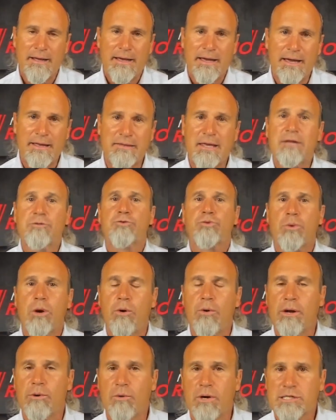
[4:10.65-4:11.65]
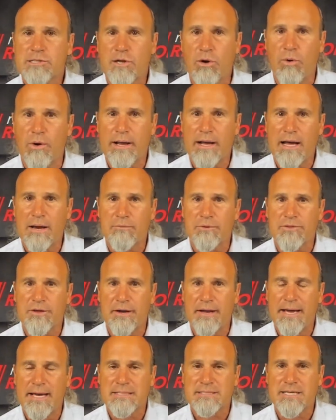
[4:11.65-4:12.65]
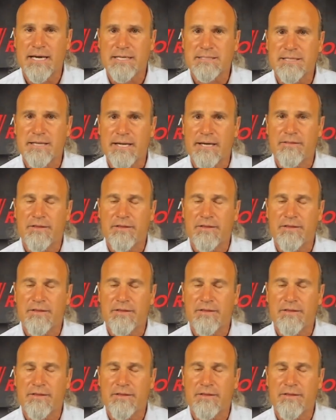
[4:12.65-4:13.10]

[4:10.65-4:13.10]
and then throw in what's going on with the Nasdaq today.